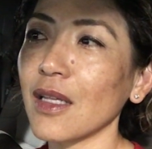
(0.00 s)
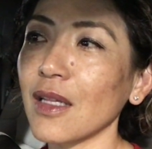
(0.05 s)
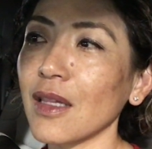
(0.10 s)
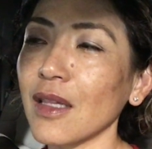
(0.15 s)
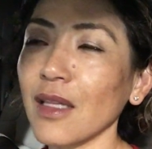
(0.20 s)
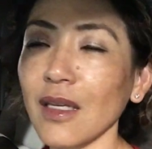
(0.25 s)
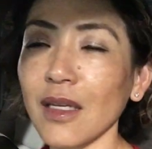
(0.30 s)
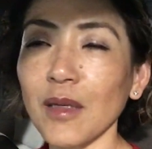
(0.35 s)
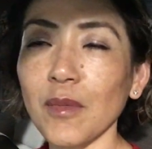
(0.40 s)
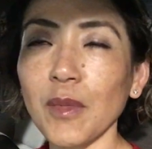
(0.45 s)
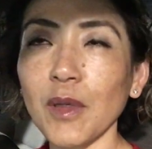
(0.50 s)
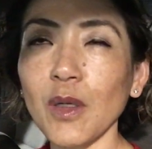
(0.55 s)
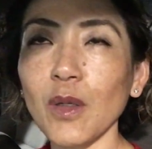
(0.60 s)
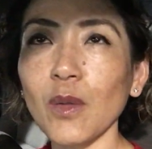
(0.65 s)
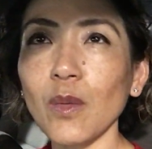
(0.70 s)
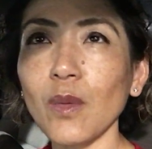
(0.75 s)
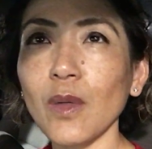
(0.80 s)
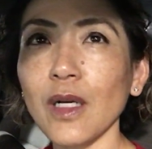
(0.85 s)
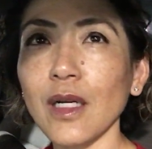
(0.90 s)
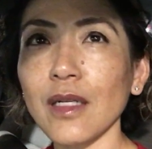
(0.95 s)
think
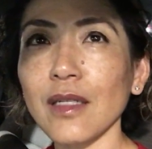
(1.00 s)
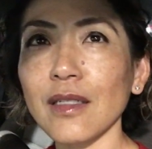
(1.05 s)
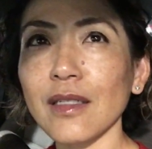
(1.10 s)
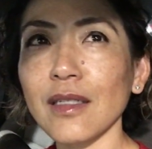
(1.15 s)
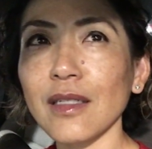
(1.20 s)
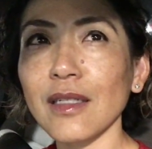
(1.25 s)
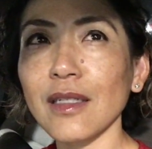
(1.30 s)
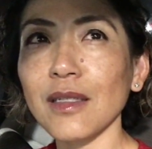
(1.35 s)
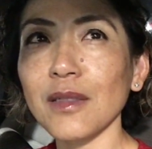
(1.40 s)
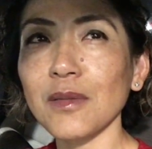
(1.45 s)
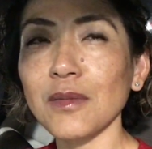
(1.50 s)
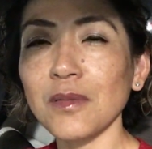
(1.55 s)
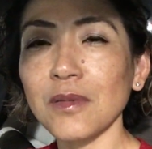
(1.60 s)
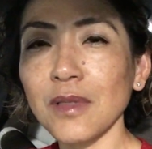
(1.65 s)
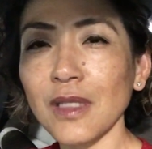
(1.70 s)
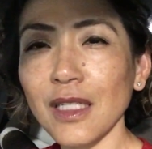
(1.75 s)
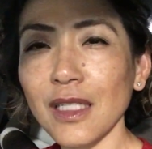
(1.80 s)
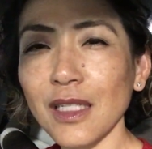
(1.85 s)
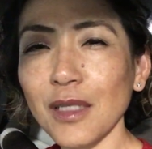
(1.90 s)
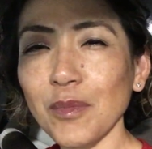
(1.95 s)
about what
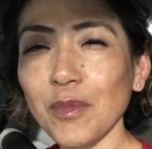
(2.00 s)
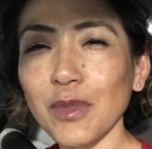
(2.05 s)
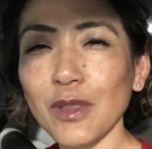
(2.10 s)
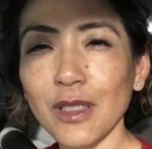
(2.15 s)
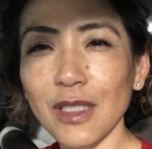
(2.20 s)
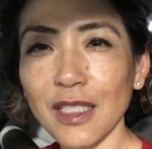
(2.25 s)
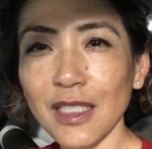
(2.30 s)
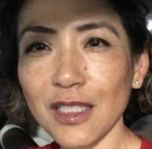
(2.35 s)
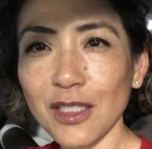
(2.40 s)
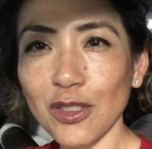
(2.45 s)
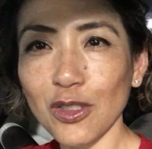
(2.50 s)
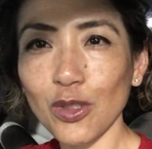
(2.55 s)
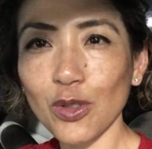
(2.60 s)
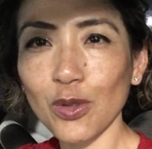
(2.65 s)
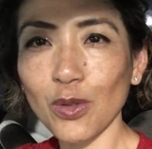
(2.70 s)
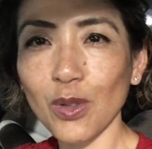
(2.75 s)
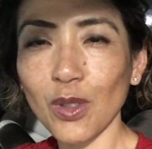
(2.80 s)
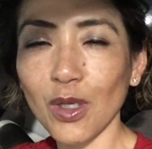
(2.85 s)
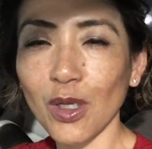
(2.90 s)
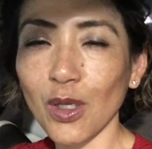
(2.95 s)
really pleases you,
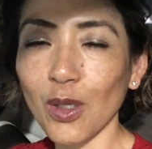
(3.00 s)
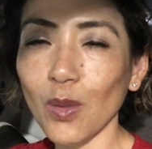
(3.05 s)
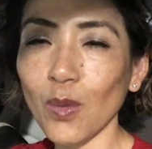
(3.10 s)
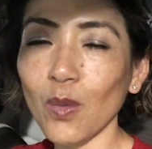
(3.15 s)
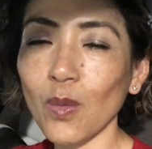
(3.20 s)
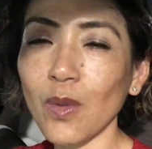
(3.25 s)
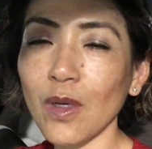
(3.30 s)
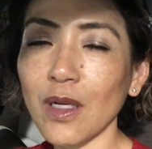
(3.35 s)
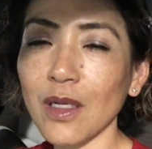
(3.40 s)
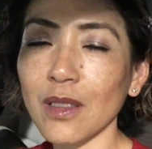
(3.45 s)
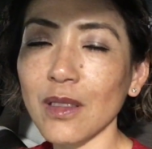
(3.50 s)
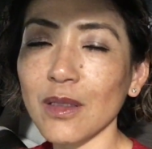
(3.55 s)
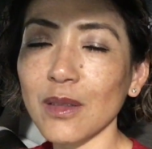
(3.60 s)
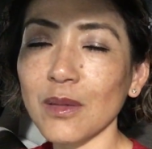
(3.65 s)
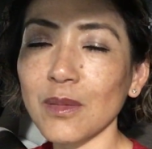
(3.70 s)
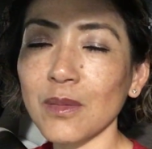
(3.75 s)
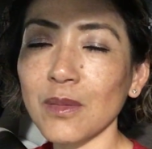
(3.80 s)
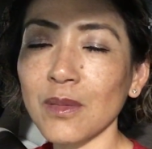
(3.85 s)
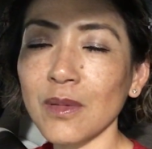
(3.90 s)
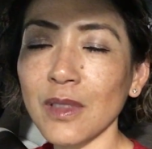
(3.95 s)
what
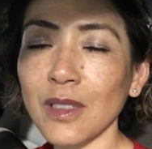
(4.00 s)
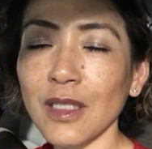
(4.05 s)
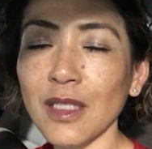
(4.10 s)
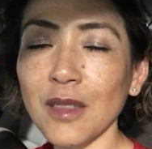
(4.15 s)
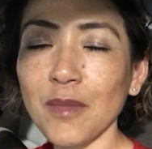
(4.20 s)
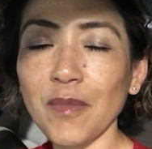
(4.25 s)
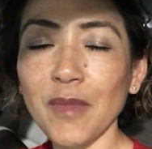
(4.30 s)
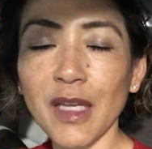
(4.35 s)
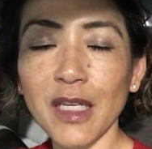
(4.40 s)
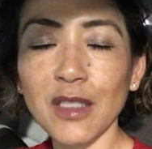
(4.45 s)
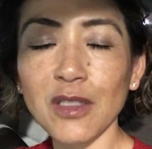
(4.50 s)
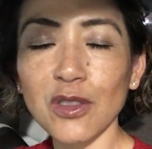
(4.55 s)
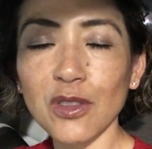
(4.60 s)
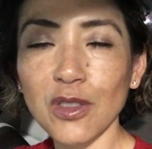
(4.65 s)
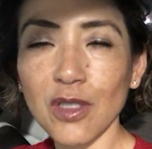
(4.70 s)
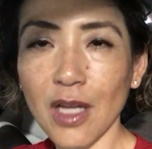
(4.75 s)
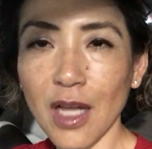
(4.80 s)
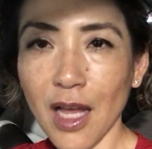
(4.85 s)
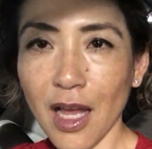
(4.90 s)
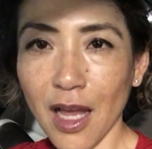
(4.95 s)
really makes you
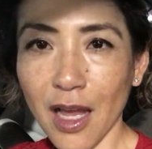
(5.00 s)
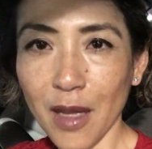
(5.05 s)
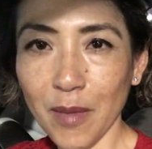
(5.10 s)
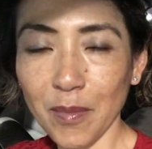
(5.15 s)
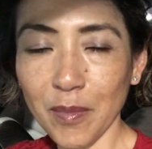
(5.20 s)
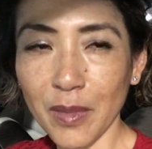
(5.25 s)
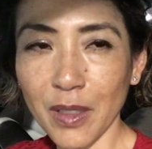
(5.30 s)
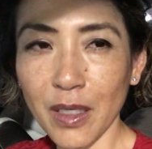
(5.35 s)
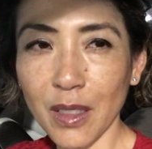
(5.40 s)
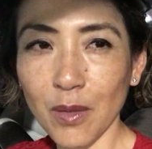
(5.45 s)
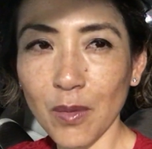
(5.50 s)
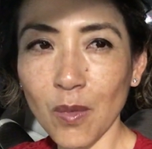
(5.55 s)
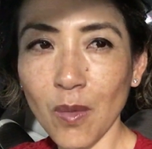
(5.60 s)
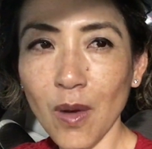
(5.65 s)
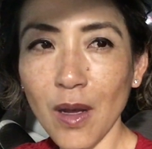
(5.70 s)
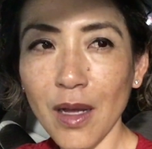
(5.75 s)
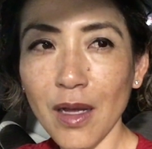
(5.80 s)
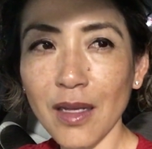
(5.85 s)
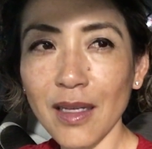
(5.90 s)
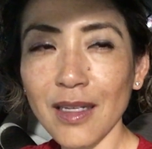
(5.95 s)
happy,
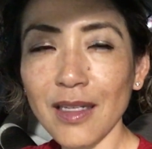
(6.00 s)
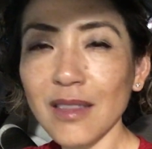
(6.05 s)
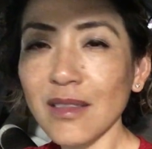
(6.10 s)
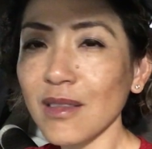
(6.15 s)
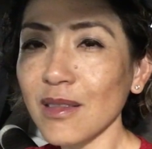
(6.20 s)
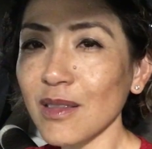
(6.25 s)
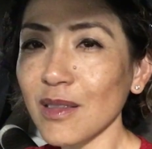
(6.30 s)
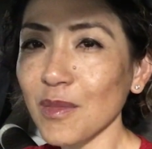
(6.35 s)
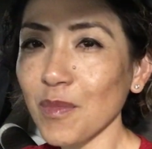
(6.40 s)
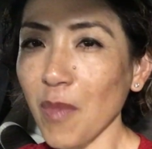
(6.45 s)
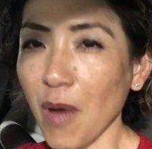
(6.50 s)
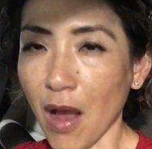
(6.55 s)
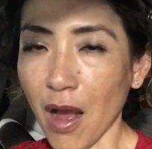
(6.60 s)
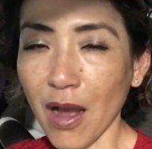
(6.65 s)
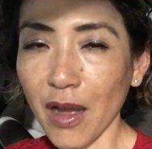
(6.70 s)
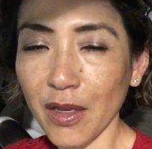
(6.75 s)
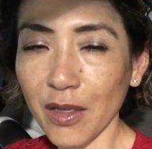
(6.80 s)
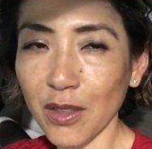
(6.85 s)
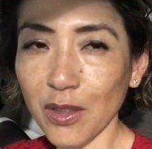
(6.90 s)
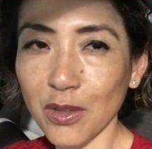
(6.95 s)
what
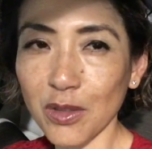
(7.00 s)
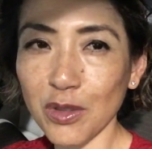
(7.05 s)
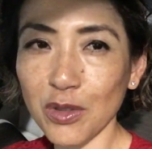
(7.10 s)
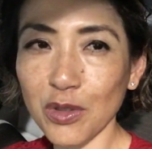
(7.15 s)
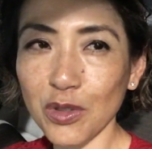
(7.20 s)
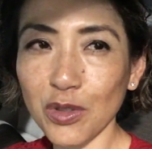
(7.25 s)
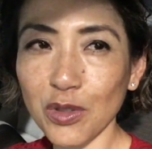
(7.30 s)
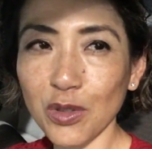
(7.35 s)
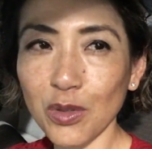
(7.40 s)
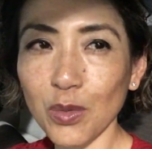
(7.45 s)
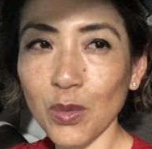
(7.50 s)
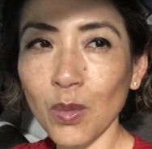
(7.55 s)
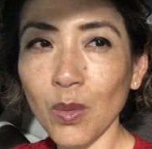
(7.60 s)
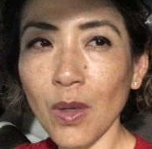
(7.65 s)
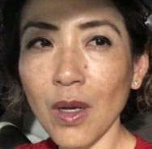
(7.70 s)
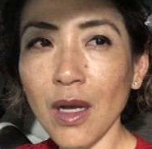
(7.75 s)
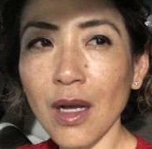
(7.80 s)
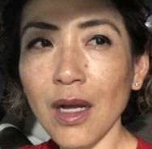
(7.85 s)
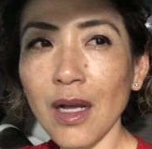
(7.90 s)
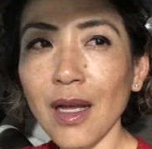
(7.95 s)
inspires you,
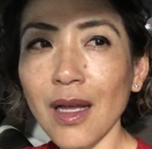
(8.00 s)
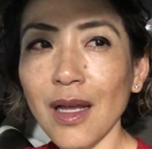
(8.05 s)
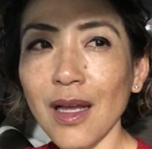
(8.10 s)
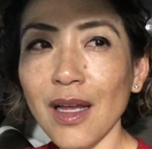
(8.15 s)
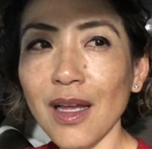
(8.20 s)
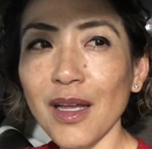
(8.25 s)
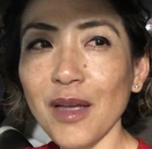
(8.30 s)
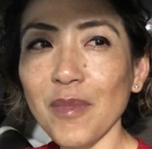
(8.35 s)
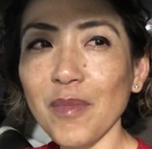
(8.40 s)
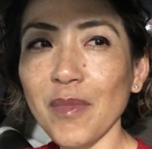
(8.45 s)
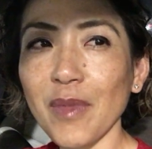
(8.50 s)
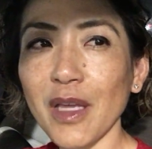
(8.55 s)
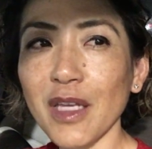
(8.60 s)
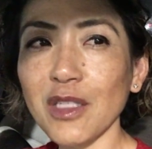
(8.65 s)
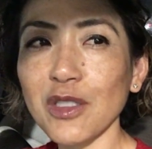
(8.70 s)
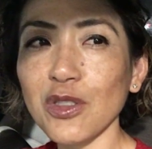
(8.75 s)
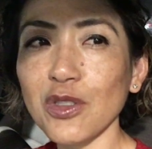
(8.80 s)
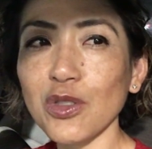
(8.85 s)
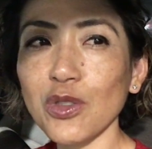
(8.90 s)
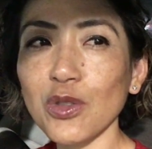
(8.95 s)
what
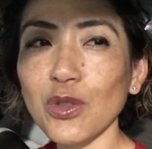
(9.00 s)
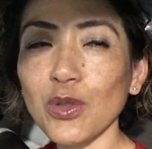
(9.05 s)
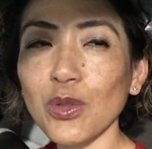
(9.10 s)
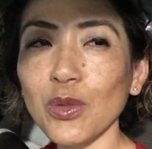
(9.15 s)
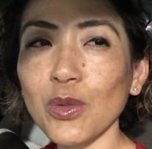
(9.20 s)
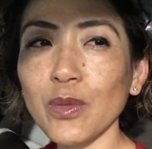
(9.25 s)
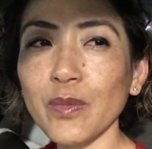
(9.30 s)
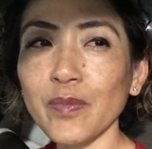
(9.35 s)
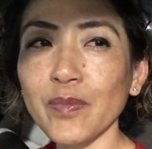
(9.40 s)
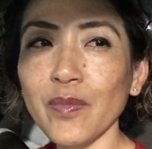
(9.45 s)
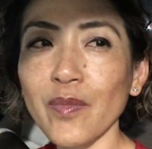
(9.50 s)
makes you